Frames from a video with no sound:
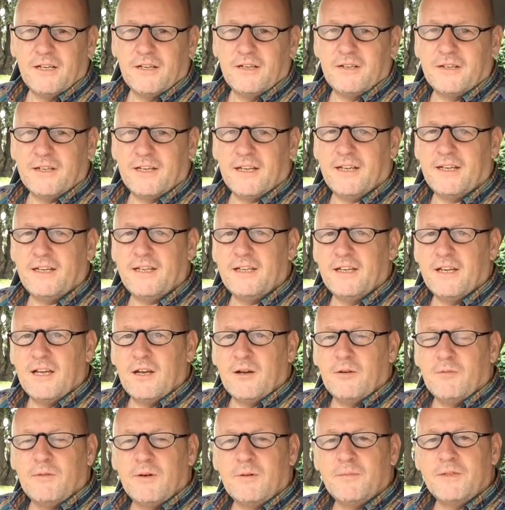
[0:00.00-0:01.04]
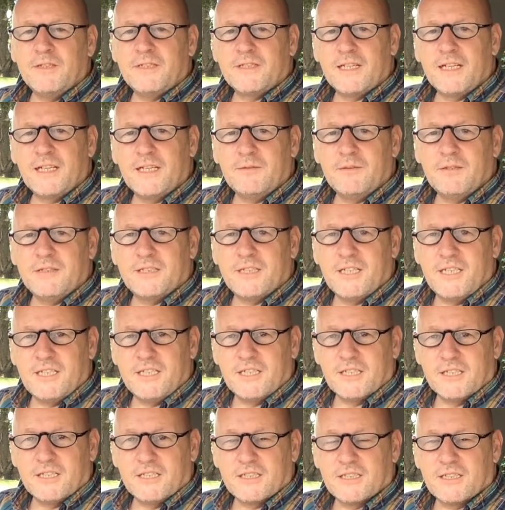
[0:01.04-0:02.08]
Okay, when we're dealing with
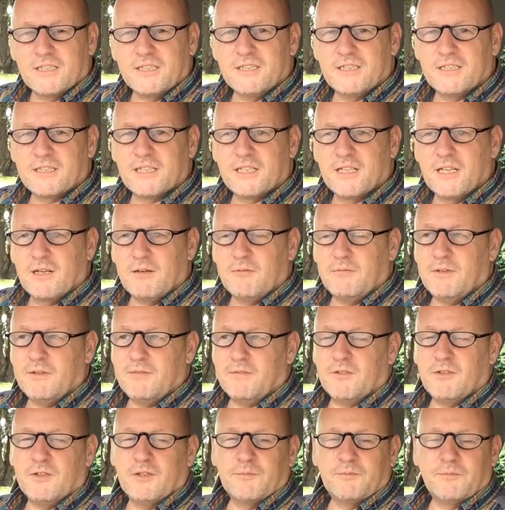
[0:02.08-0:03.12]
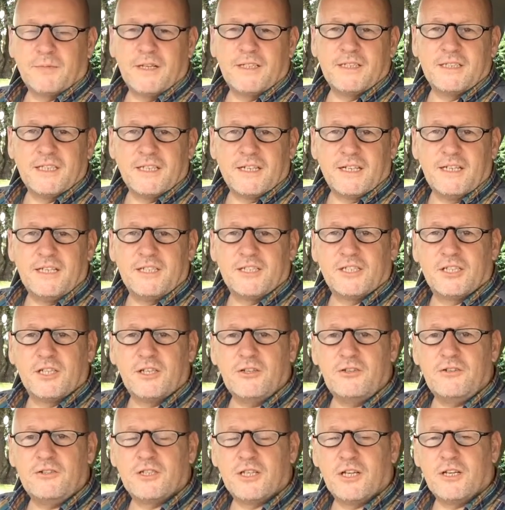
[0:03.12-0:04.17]
T-junctions, we've got basically
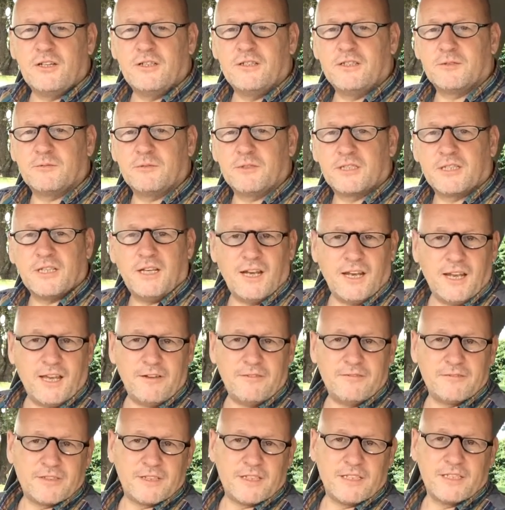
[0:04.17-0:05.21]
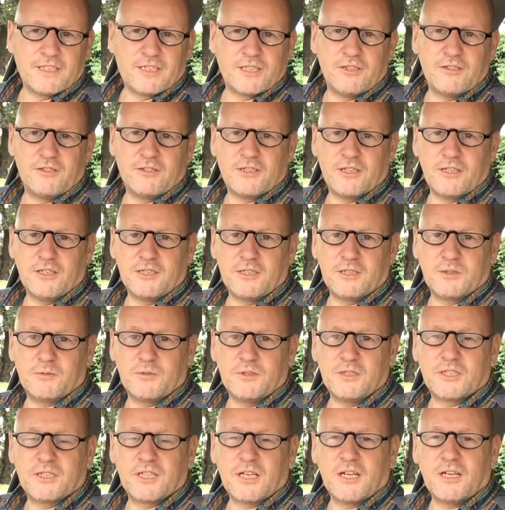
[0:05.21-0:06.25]
two turns which are left and two turns
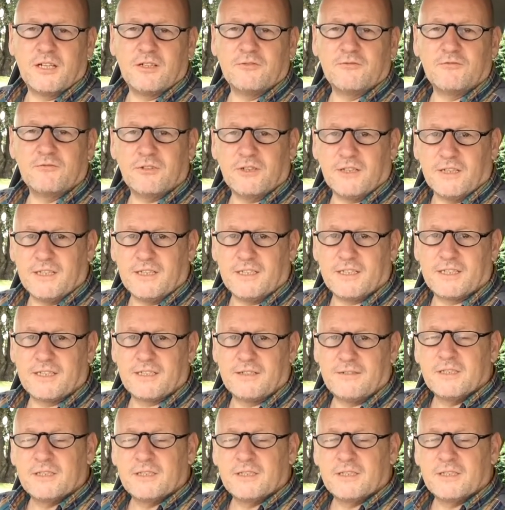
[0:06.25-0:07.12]
which are right.